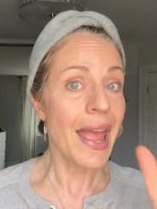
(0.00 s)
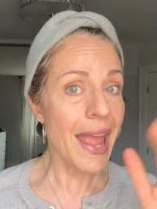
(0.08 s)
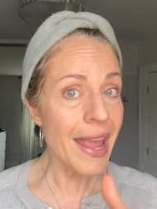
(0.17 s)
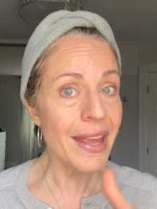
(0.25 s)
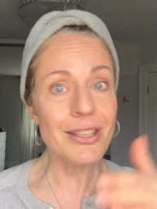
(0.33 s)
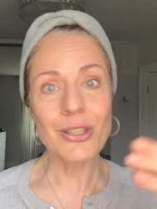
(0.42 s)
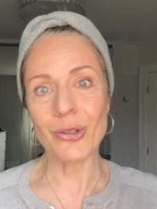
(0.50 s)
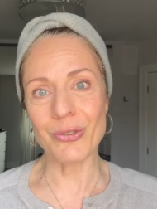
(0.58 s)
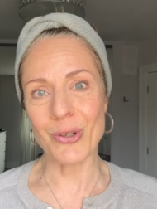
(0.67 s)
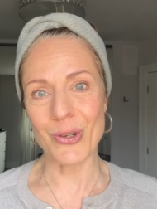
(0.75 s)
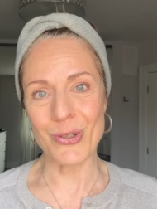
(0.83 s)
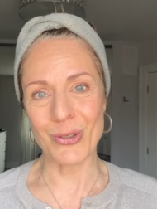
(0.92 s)
and of
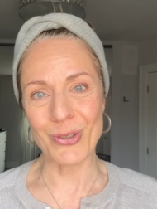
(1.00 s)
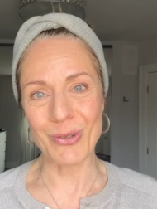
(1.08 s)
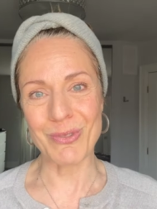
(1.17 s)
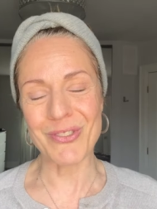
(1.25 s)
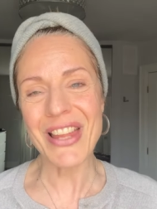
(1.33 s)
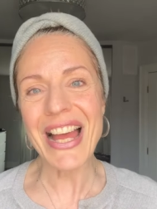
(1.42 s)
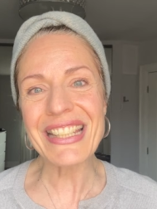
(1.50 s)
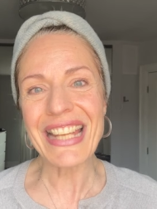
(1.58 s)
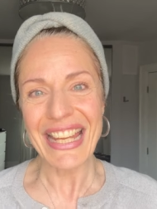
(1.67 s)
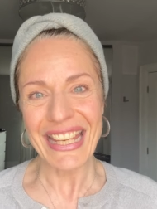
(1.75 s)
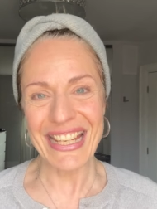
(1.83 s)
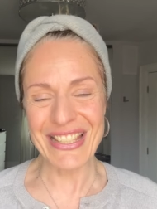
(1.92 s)
course on top of that
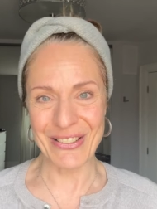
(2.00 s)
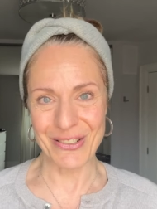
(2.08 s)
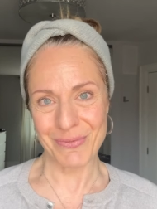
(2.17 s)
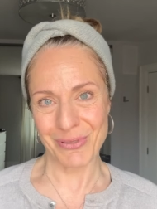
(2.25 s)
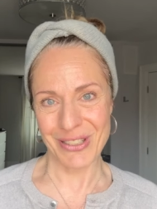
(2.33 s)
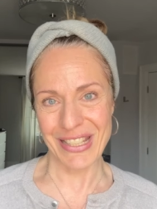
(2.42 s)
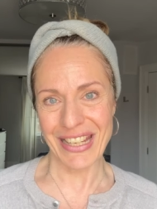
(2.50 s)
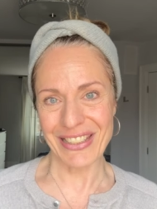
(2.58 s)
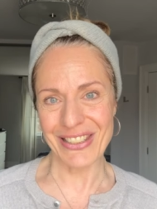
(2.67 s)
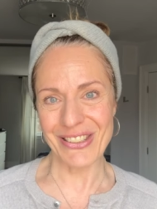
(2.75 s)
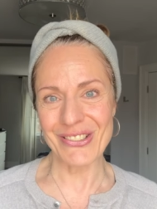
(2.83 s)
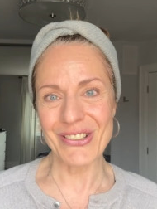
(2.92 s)
it's going to
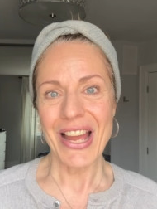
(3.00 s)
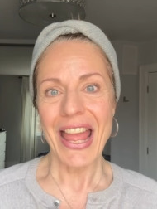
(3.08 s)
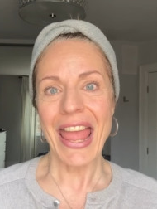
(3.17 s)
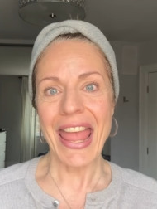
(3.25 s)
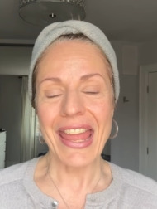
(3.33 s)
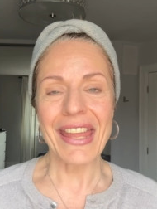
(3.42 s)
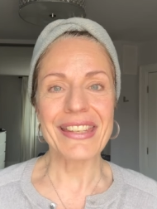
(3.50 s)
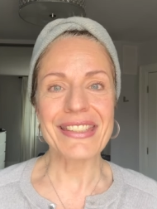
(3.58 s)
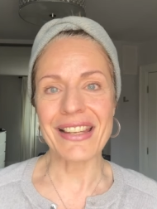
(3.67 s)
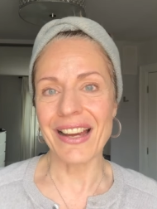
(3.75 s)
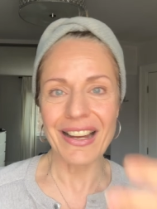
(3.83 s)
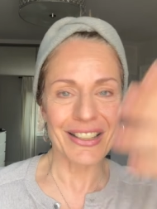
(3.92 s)
protect you and
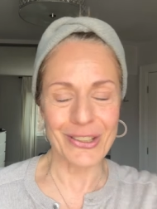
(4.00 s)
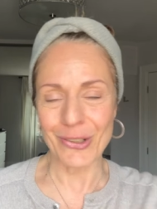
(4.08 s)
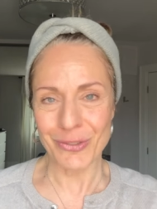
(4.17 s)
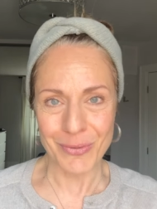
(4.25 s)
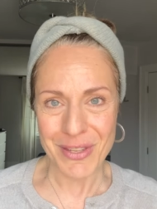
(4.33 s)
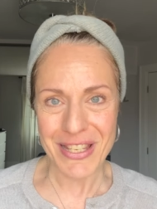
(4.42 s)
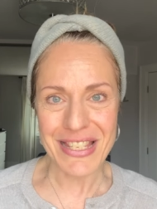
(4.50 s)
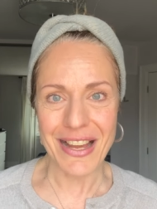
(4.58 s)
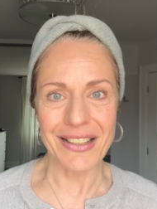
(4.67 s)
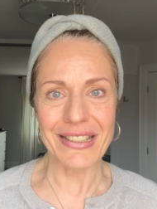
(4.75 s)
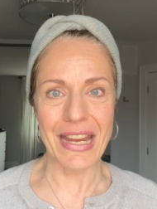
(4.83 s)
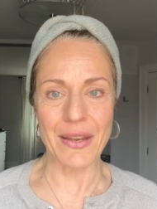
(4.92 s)
uh, you know from the
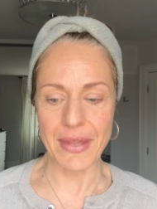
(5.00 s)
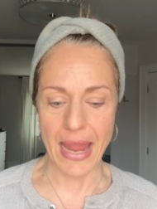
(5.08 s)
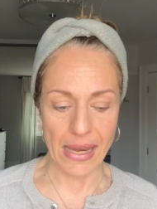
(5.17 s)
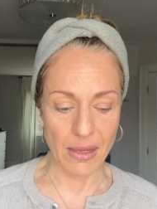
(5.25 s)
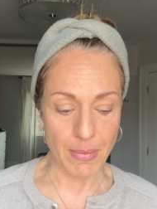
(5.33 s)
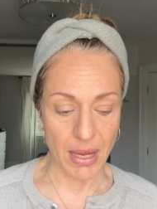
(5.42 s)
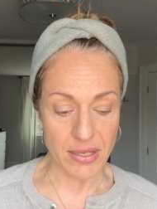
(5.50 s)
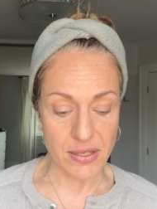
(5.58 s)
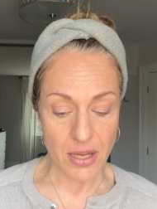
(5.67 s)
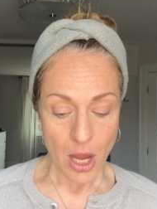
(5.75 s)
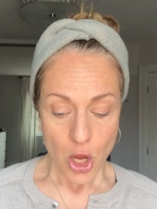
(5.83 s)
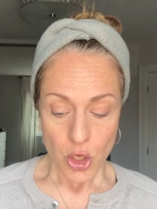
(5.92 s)
sun and the
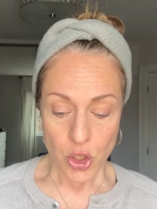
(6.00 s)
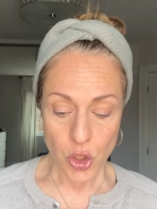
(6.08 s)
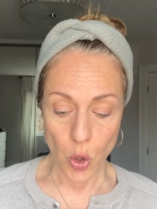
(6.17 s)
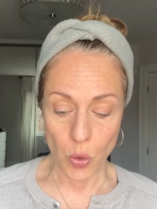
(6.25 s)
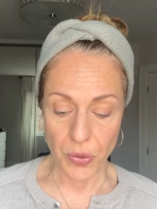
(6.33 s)
elements so